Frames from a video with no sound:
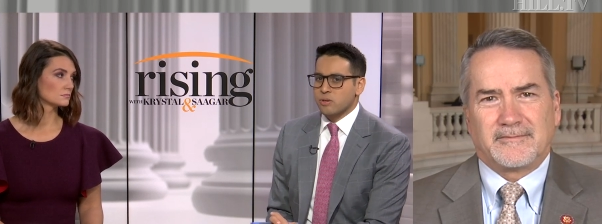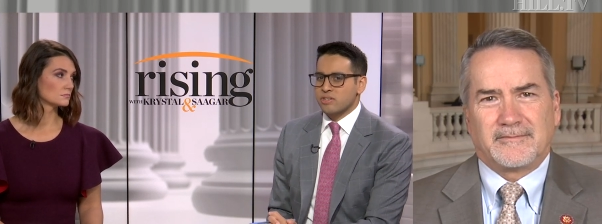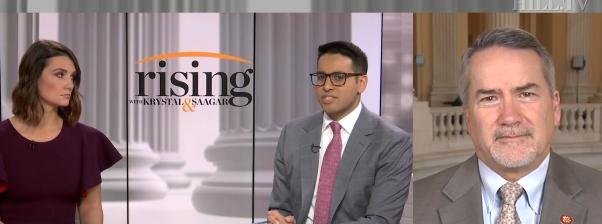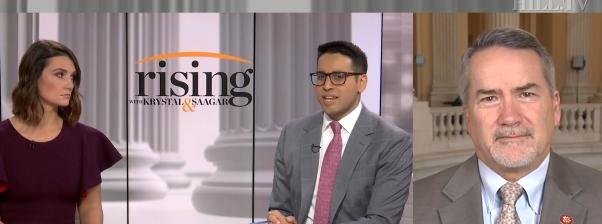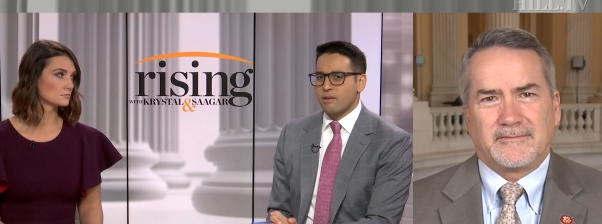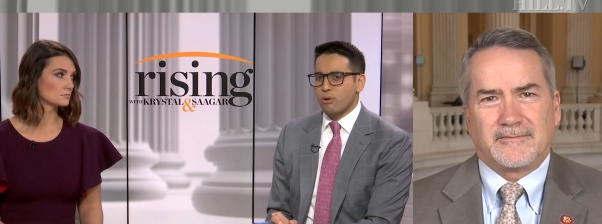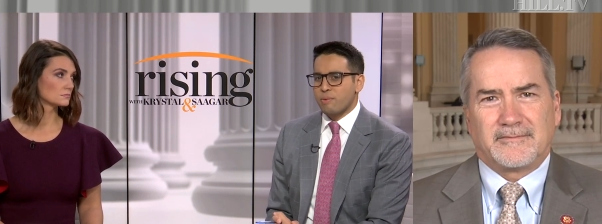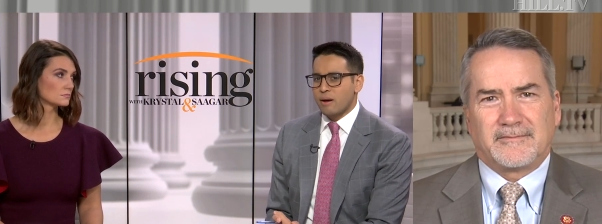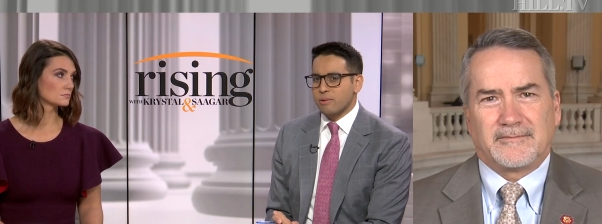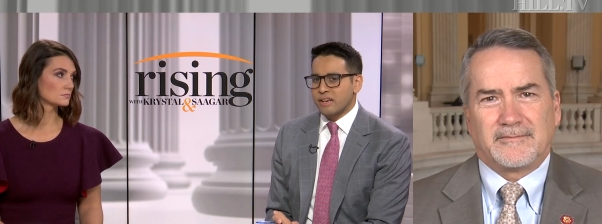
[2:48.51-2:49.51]
Speaker 1: So the Senate
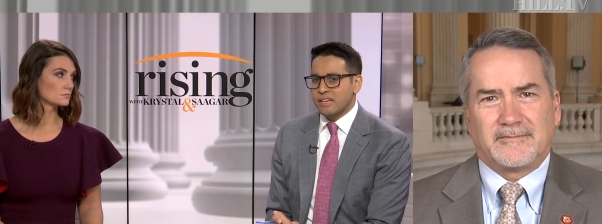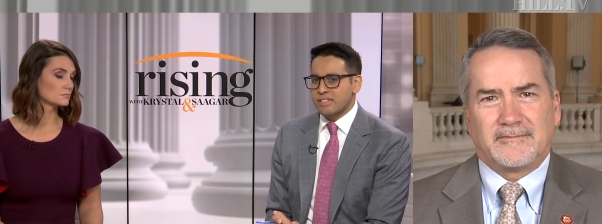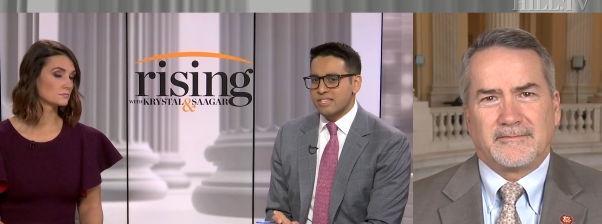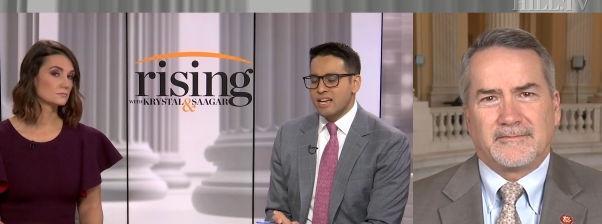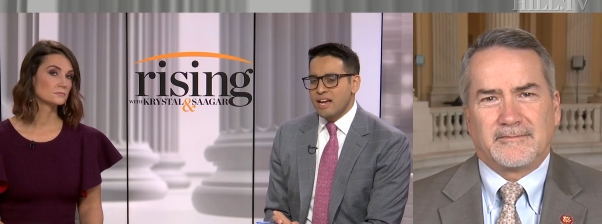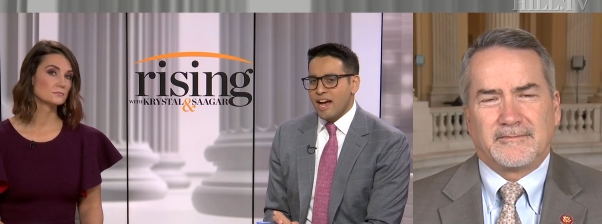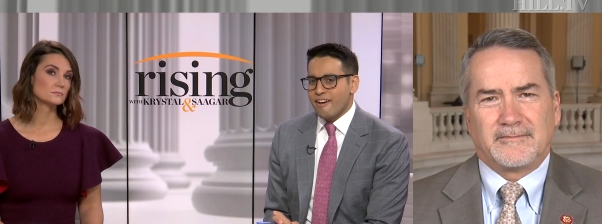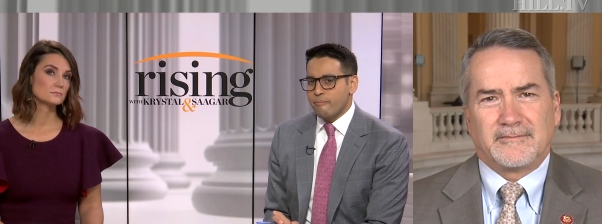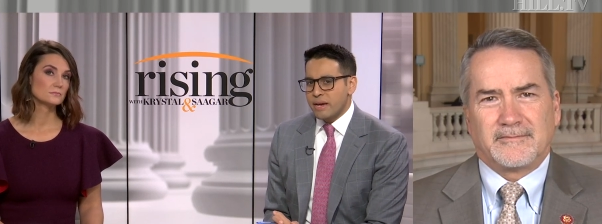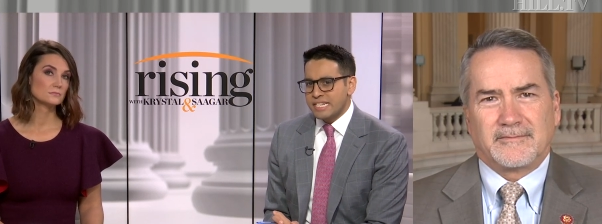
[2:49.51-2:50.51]
Republicans
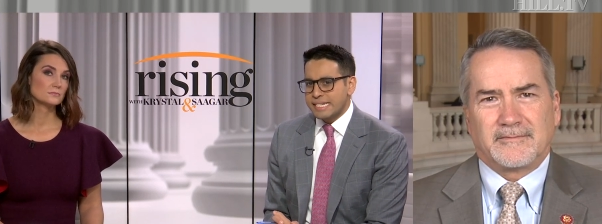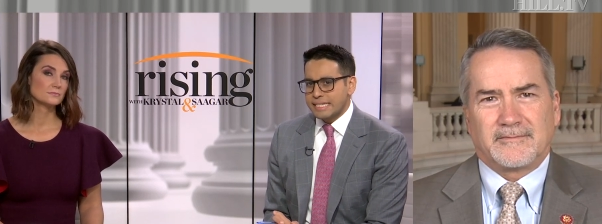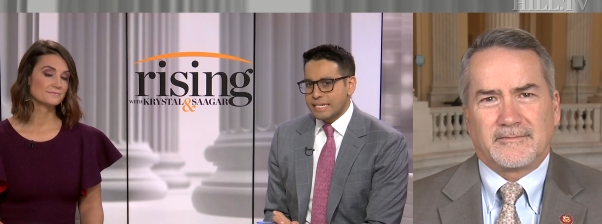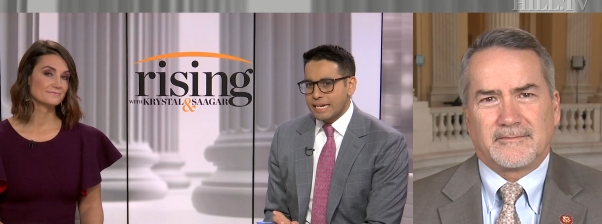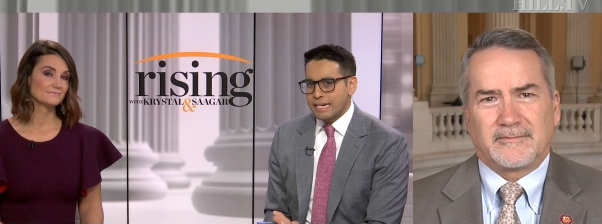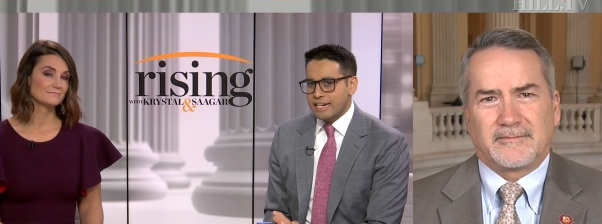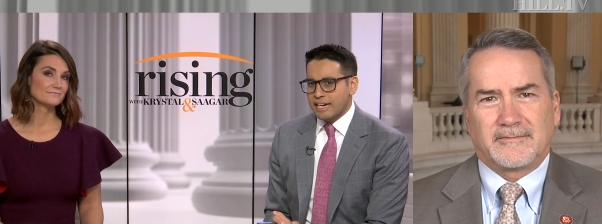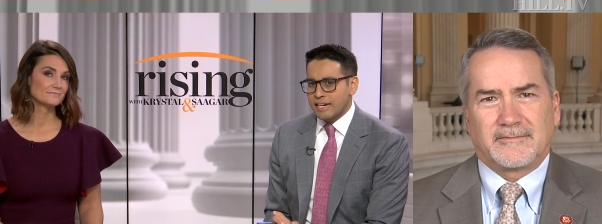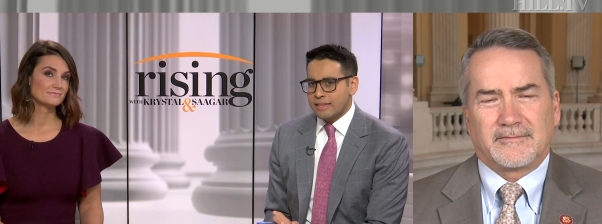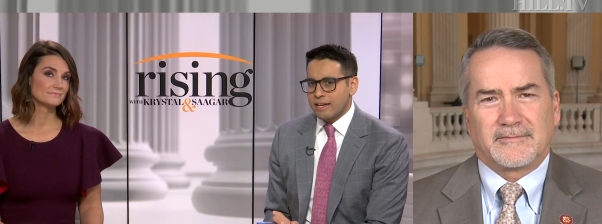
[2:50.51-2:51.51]
have basically
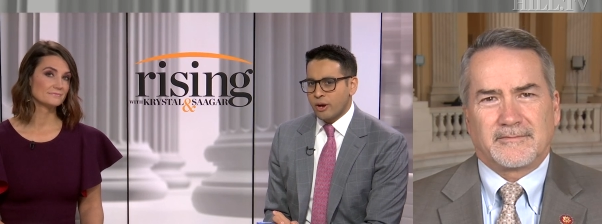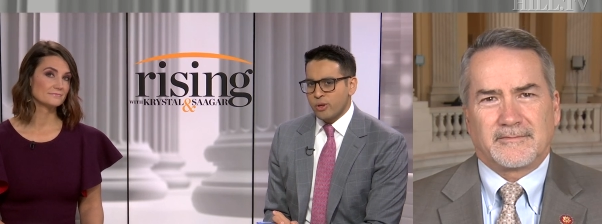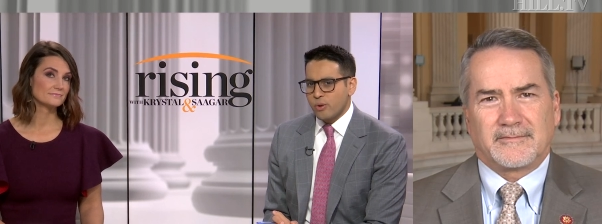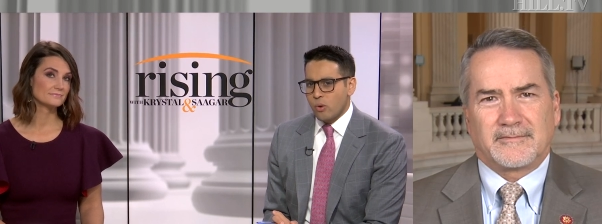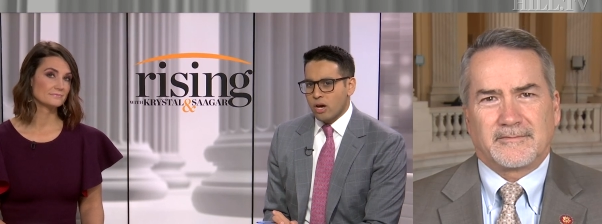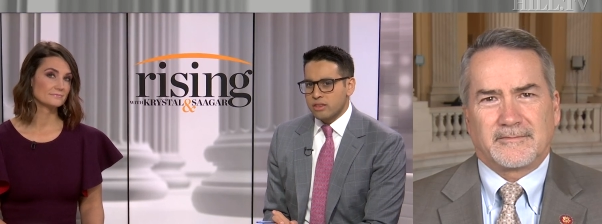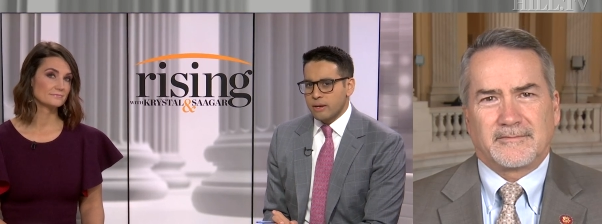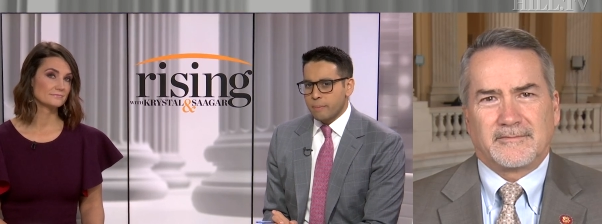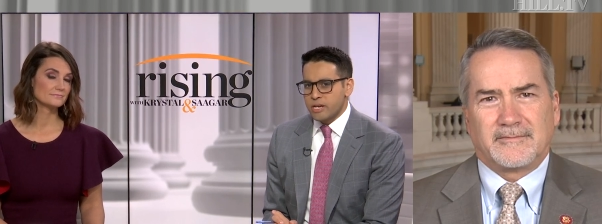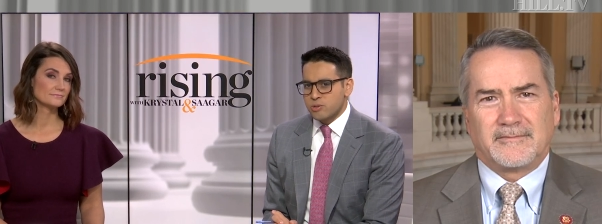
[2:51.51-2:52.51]
indicated they only want
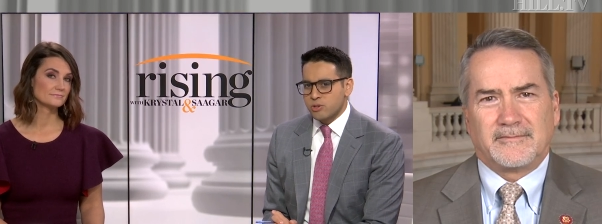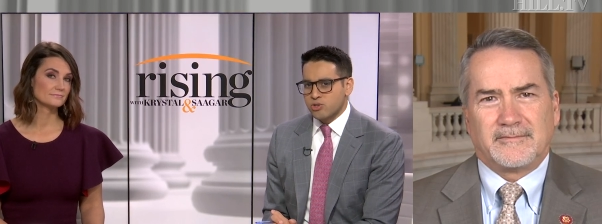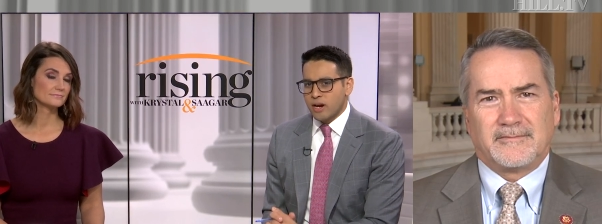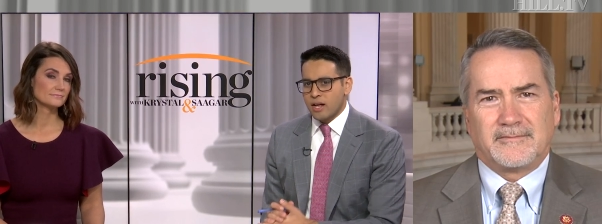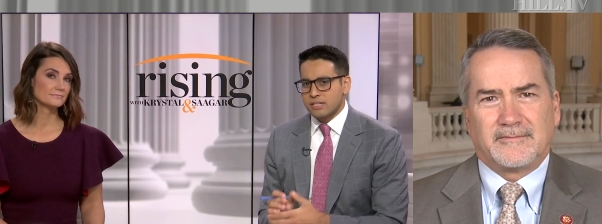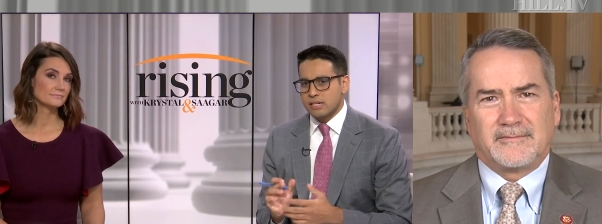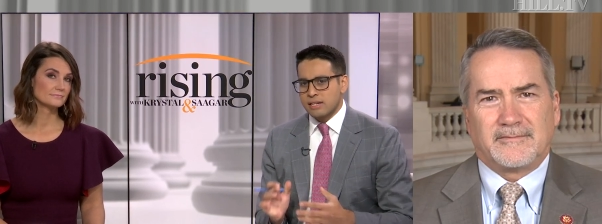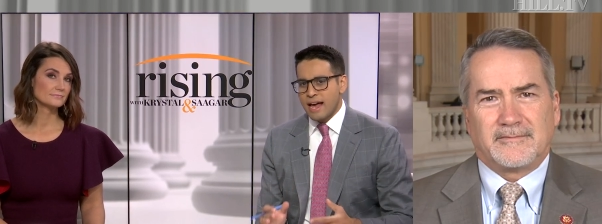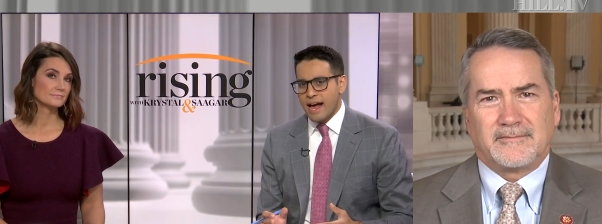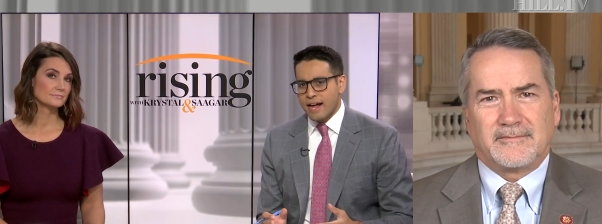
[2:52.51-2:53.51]
the impeachment trial to
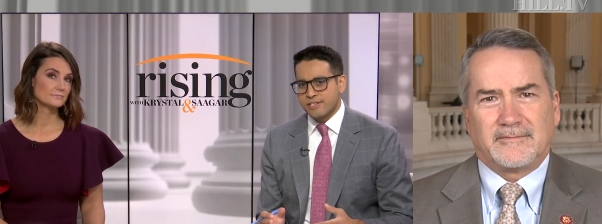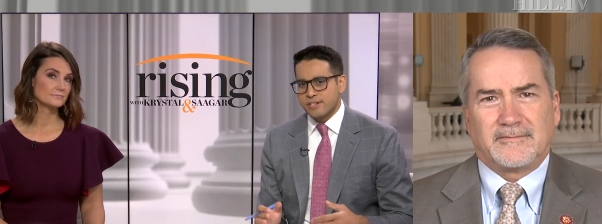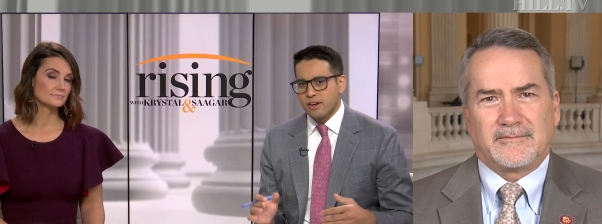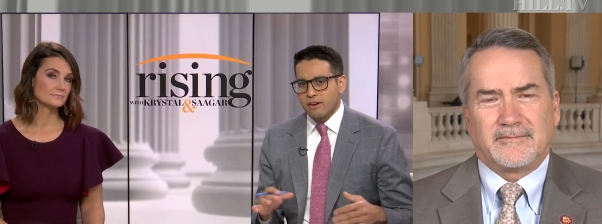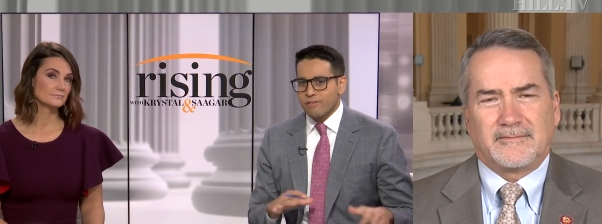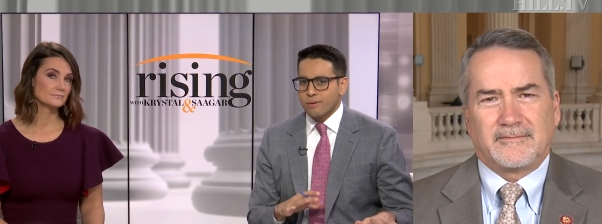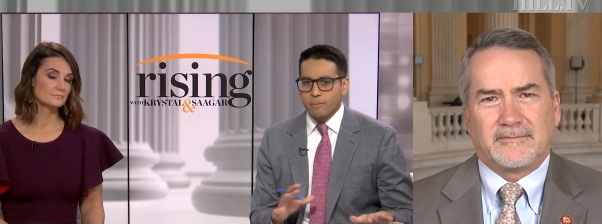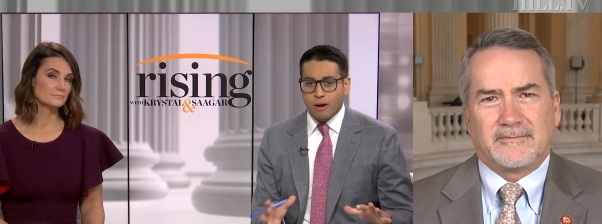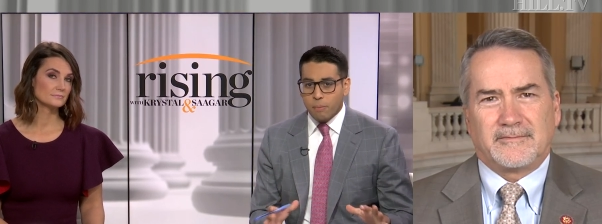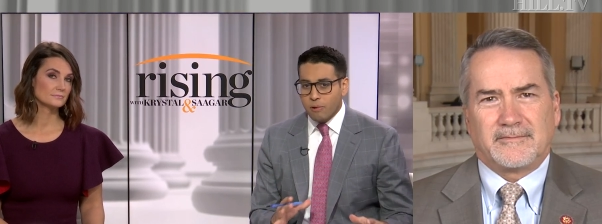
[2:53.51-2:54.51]
last
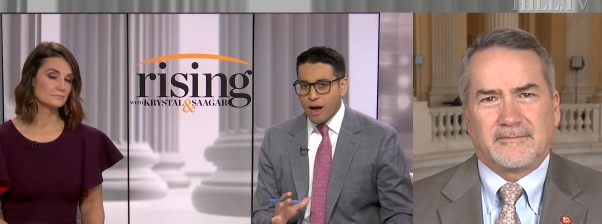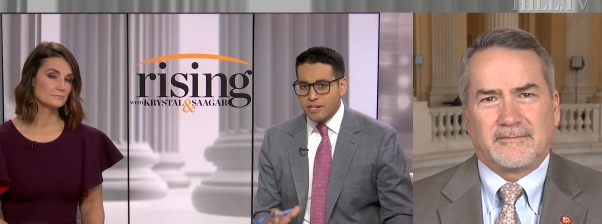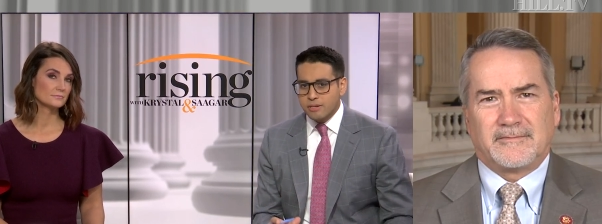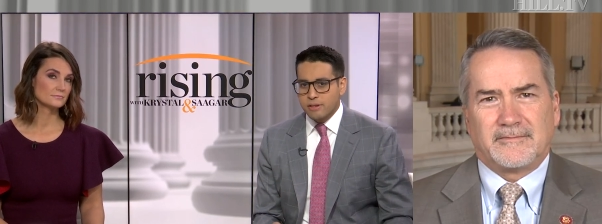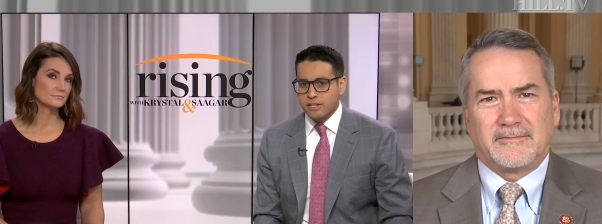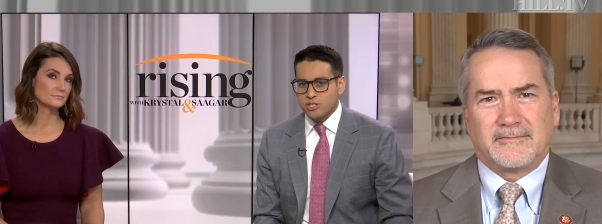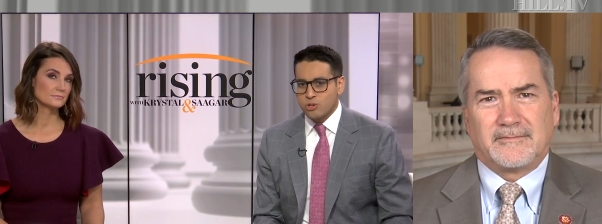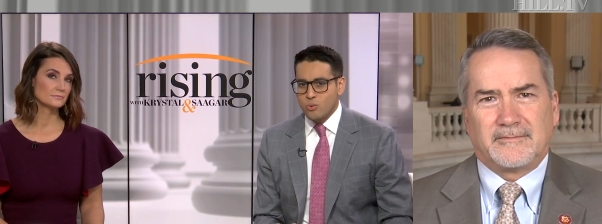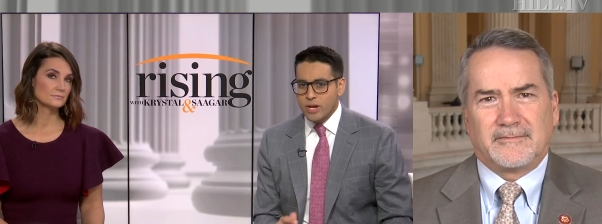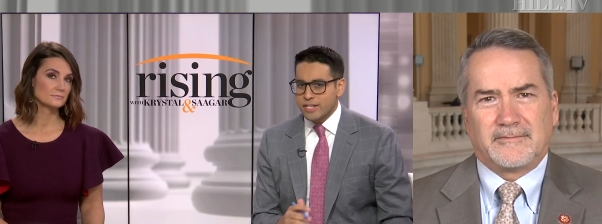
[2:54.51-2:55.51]
for approximately
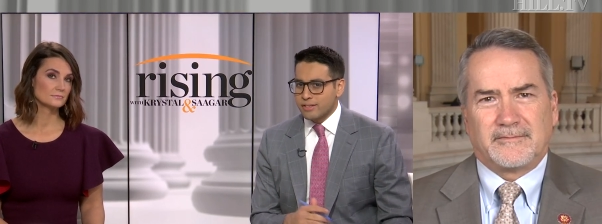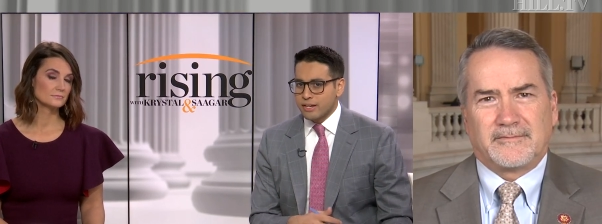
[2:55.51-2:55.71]
two weeks,